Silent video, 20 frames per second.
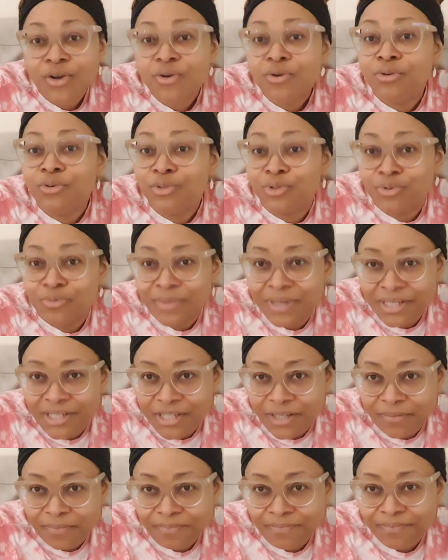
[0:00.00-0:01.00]

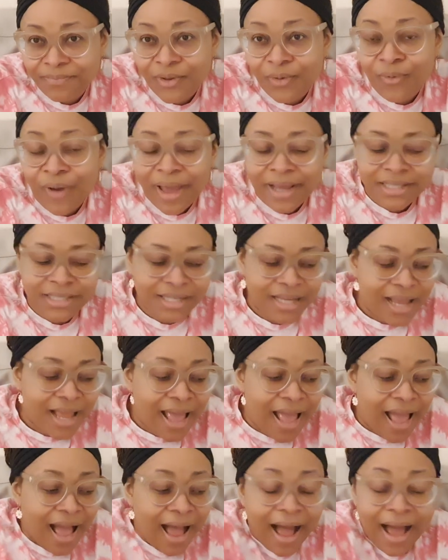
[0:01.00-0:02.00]
Odumeje, right?
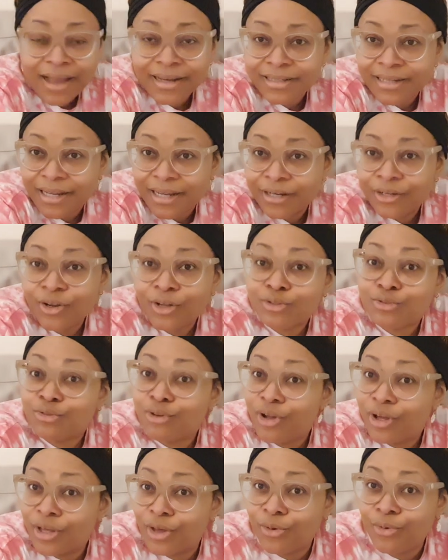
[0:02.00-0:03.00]
And not too
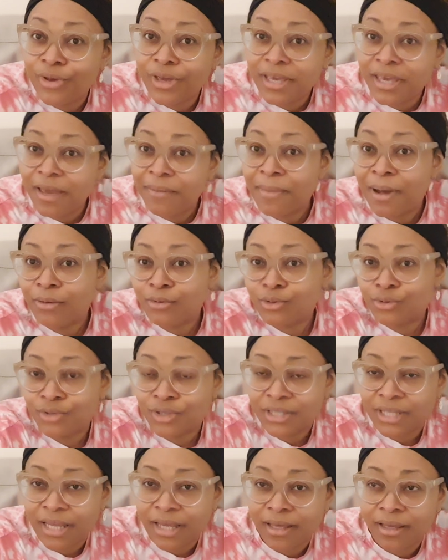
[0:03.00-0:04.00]
long ago, he
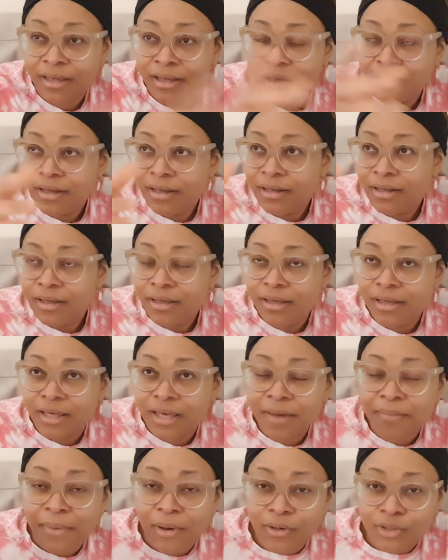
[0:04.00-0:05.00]

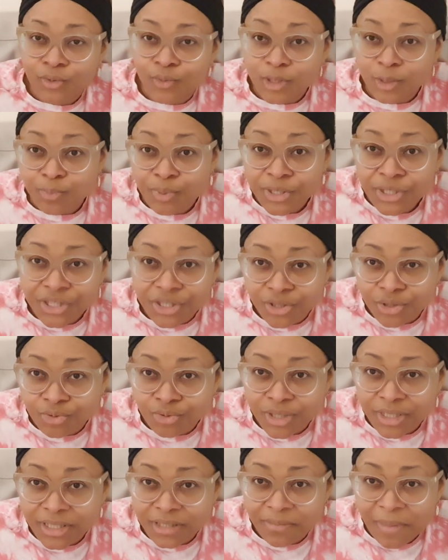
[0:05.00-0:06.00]
was preaching to
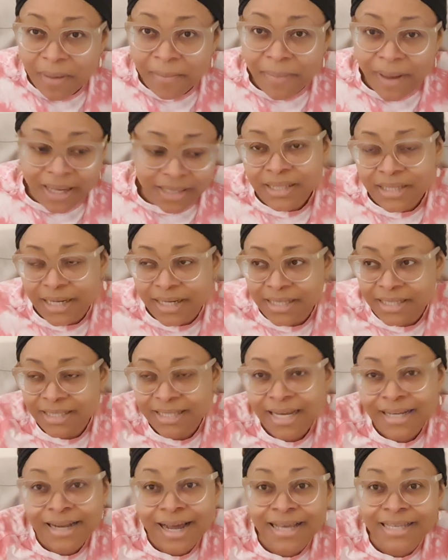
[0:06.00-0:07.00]
his members, and he
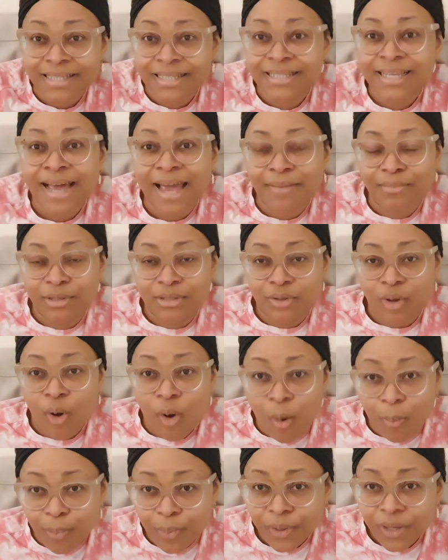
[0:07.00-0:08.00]
said that his time is
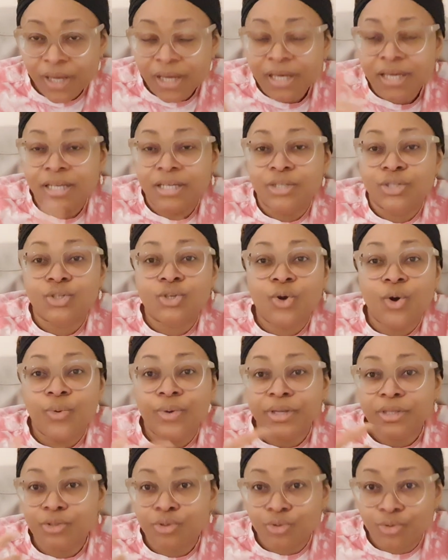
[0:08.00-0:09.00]
up, he's
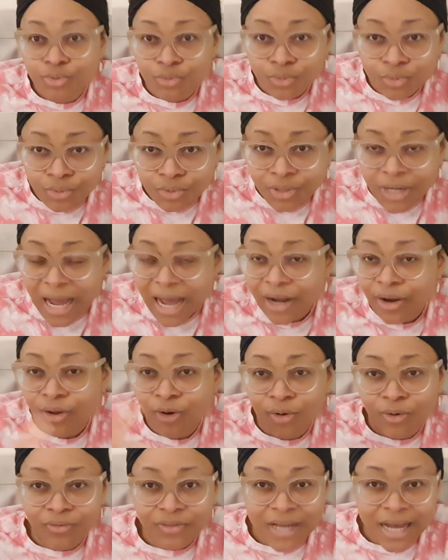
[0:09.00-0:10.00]
going soon, and
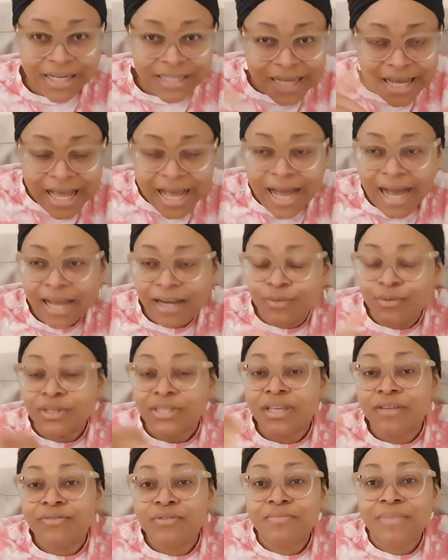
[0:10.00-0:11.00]
all of that. And he was
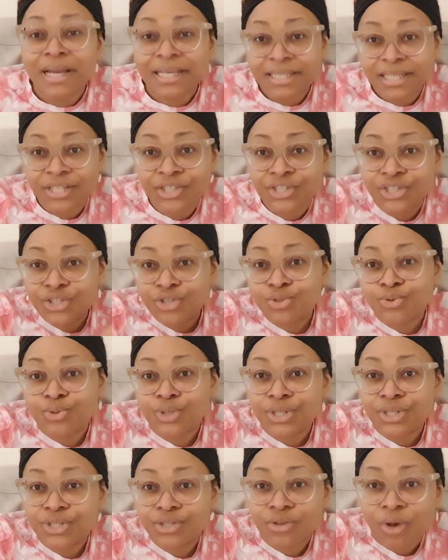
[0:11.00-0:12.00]
giving messages to
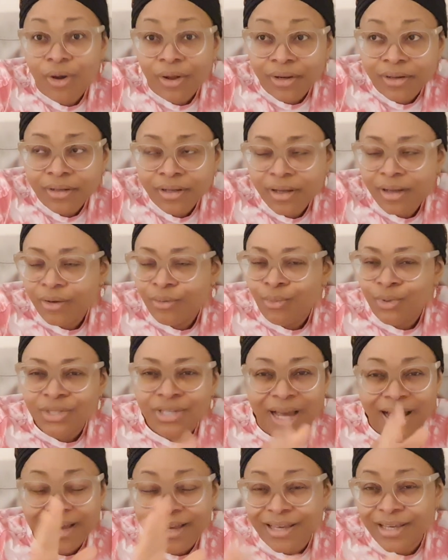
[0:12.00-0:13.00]
his son,
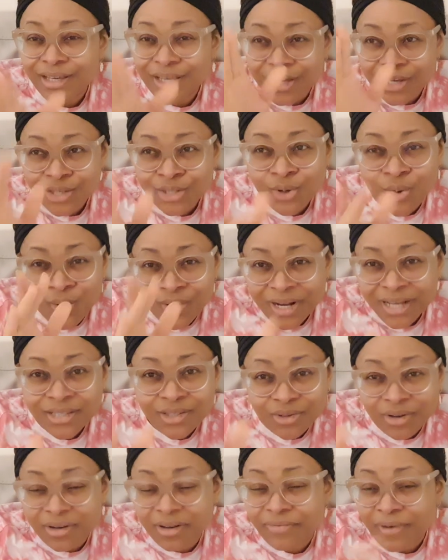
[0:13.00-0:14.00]
his
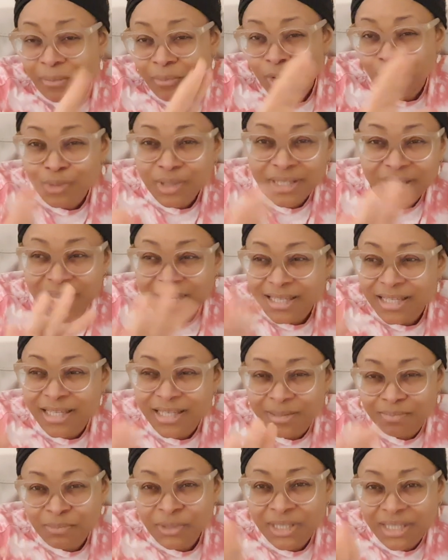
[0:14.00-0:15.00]
oldest son, if I'm not
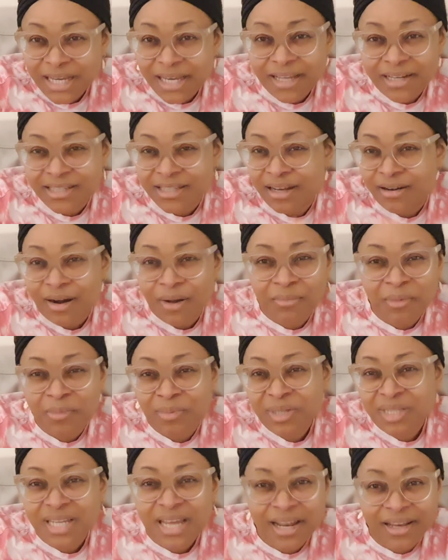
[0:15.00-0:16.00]
mistaken, is around
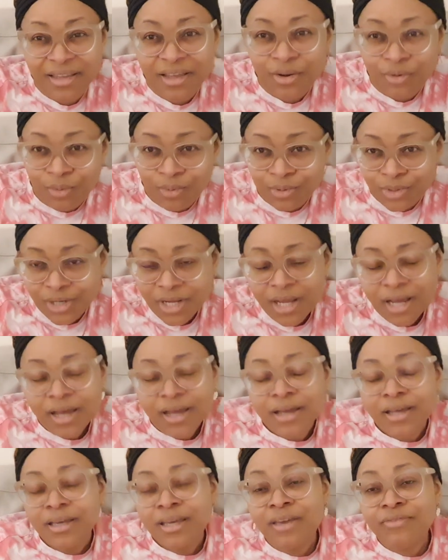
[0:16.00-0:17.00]
maybe 10-year-old,
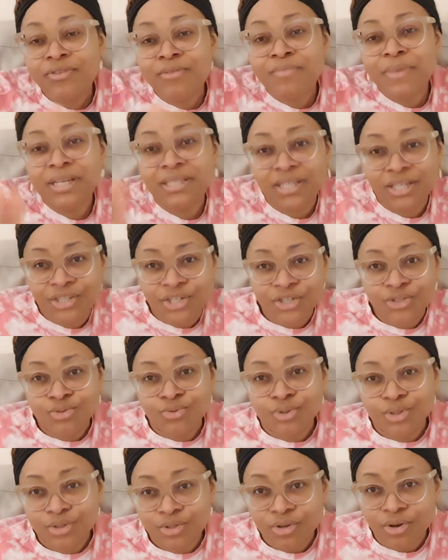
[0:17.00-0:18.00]
giving messages to
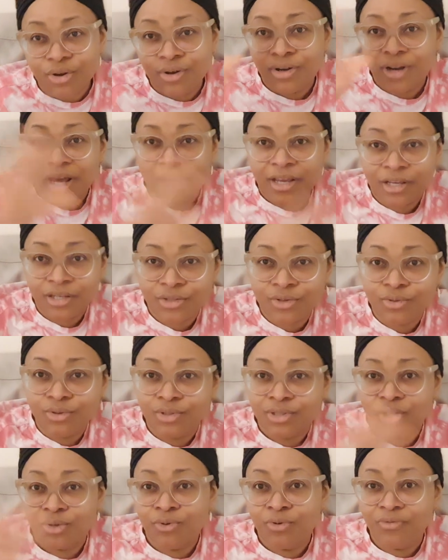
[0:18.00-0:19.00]
his son that he's going
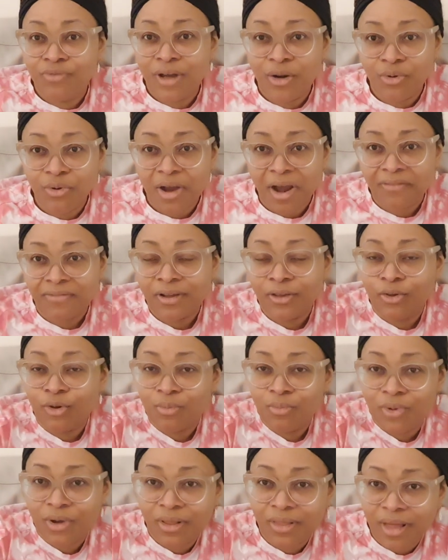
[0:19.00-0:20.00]
to take over, look after your
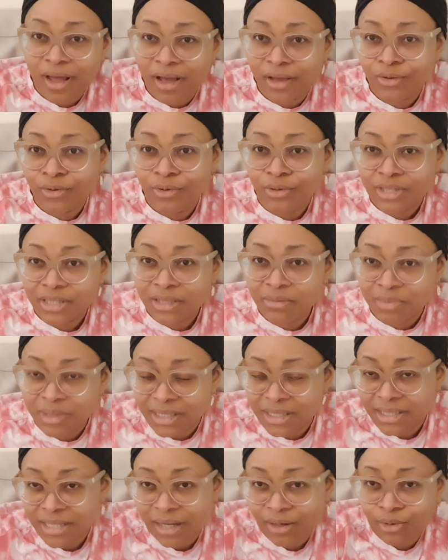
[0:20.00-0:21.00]
mother and your
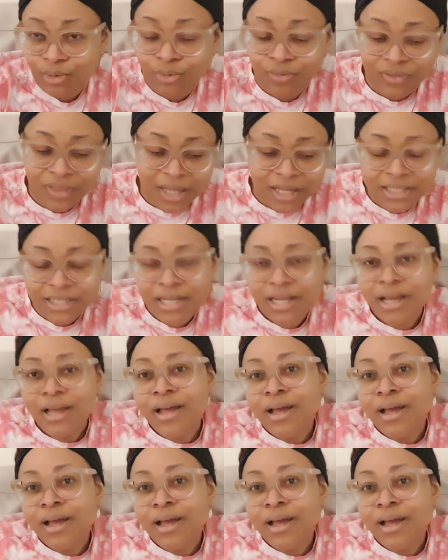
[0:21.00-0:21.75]
siblings and all of that.